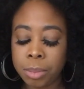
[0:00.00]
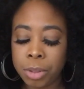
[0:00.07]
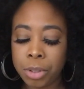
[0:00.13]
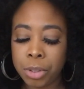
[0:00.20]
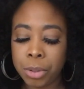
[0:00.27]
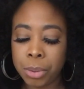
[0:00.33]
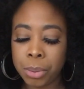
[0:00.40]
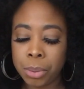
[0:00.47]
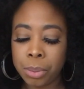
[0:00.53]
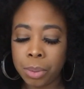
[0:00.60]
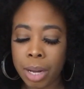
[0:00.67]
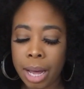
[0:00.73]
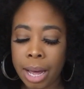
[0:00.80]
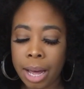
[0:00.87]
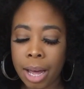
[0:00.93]

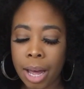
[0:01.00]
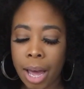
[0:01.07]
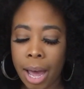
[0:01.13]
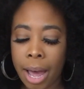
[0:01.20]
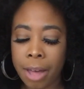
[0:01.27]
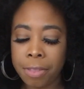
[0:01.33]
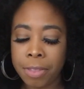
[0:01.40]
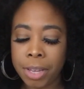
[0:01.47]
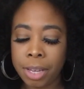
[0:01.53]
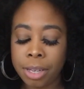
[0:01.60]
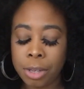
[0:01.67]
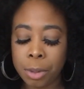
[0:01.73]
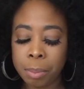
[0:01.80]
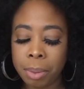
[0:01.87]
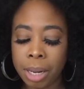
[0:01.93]

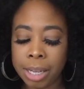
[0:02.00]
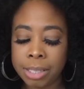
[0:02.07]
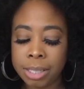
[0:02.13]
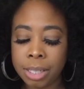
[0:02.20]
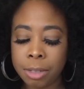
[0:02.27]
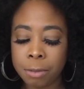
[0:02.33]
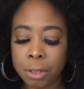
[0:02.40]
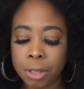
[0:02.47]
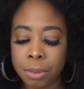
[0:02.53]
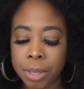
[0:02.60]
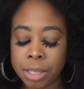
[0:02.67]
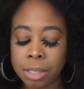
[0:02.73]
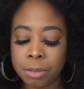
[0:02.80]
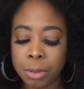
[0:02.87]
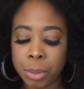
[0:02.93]
Your blessing for the
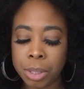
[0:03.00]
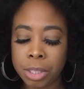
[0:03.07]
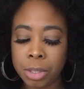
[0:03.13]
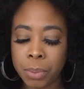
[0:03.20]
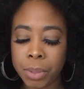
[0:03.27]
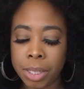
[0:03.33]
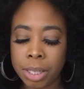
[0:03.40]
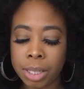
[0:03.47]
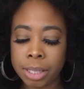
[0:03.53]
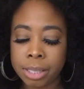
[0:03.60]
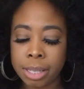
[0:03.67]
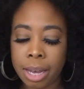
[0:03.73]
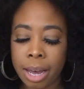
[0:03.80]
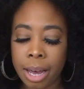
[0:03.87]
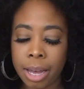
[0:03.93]
rest of 2020 is
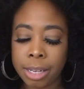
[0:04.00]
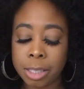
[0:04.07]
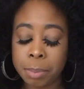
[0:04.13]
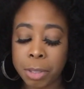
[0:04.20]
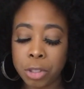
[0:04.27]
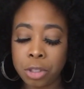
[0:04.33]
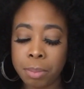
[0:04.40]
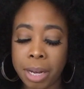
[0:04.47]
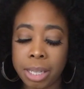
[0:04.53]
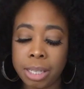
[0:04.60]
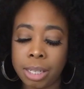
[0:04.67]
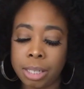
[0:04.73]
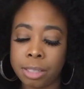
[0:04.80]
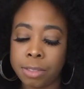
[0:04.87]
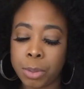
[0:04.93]
that, especially by
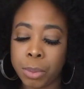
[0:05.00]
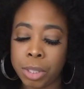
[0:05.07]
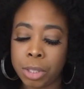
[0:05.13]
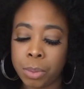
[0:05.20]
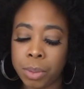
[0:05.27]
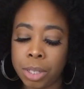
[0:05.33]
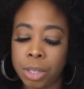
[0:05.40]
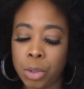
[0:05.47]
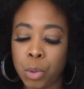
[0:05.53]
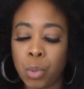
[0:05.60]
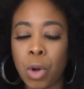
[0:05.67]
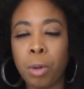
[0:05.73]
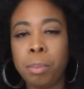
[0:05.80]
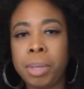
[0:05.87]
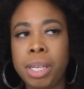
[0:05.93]
the end of 2020, you
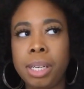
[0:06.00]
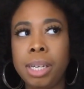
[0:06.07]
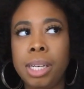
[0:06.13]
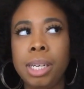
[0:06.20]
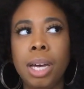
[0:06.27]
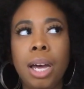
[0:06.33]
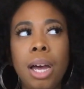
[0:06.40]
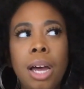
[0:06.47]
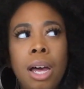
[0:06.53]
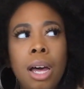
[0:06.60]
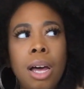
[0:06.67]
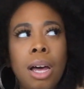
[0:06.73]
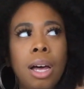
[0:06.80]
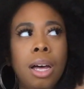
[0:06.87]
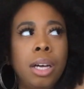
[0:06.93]
won't be
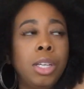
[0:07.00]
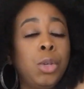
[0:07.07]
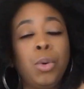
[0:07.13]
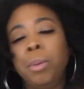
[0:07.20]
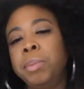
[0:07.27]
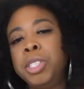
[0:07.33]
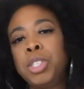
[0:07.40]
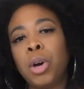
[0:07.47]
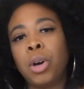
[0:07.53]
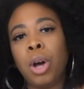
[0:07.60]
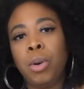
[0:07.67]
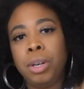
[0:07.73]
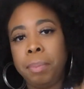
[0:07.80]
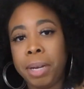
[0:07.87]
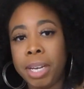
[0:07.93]
so
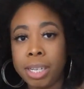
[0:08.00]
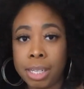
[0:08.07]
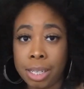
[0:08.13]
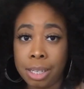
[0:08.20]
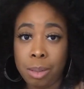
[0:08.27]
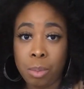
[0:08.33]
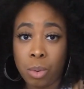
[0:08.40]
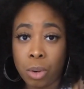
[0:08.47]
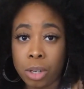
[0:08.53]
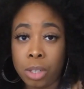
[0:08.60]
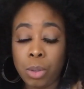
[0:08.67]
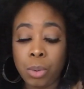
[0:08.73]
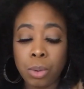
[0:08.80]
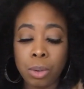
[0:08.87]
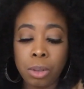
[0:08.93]
codependent anymore.
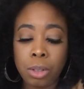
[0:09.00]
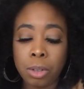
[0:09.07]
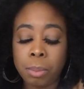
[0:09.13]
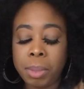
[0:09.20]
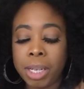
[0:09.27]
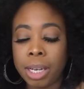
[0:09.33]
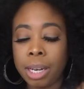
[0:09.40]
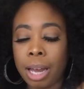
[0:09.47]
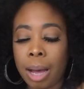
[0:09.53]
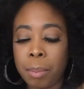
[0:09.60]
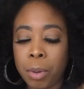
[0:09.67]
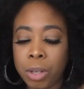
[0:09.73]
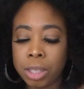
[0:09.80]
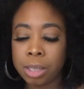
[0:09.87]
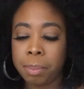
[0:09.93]
You'll be a lot
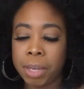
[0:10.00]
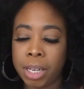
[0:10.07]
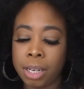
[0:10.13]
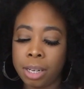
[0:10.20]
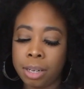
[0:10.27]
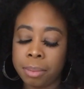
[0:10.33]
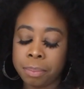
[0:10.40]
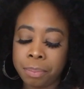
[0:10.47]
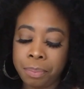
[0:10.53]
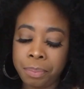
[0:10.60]
more independent,